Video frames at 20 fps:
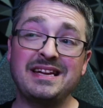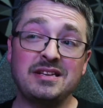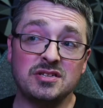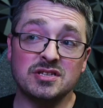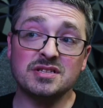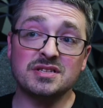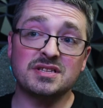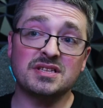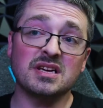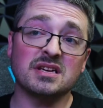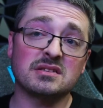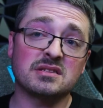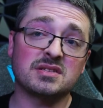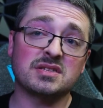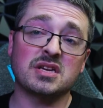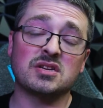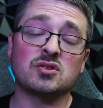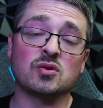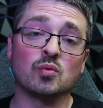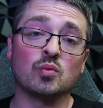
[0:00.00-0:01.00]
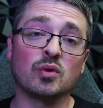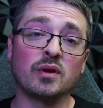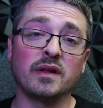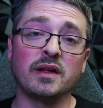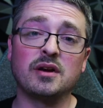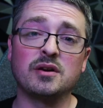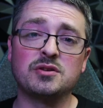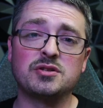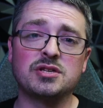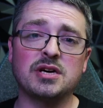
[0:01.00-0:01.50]
It just does such a
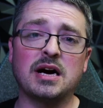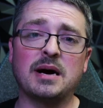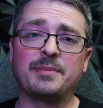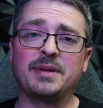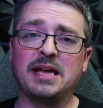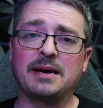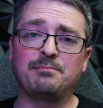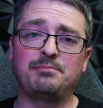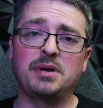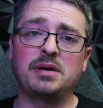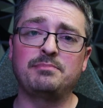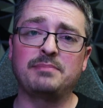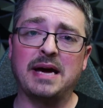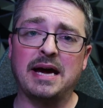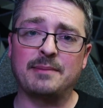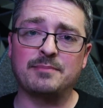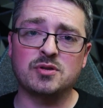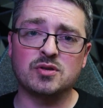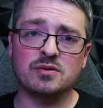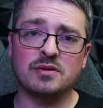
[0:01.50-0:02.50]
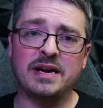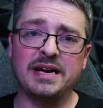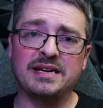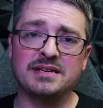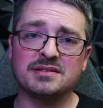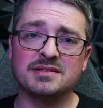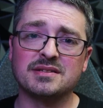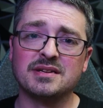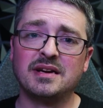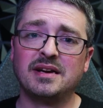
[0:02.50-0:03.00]
really good job of that bitmap
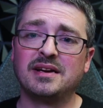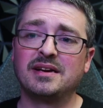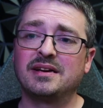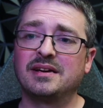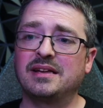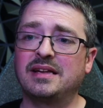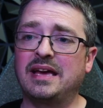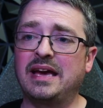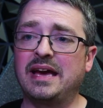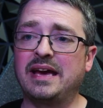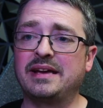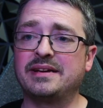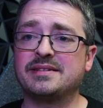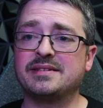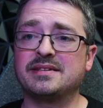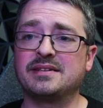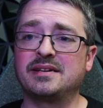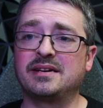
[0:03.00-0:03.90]
trace. It